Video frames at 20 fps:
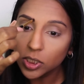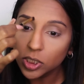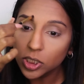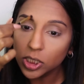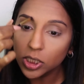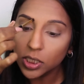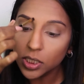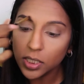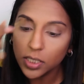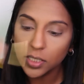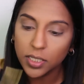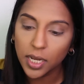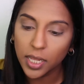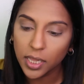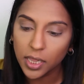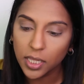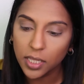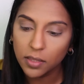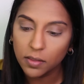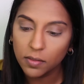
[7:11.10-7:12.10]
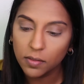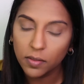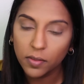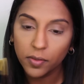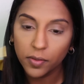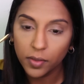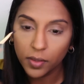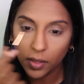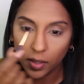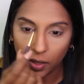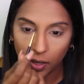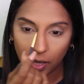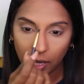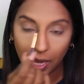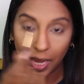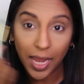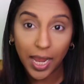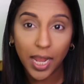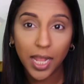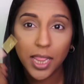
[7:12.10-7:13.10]
just like this
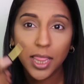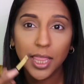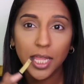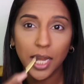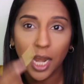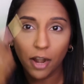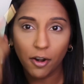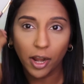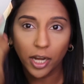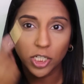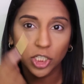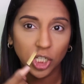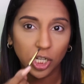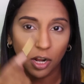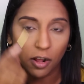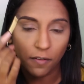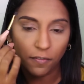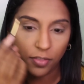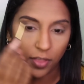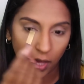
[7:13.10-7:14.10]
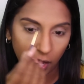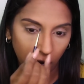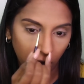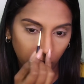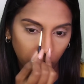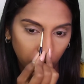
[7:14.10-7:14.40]
in the direction of the hair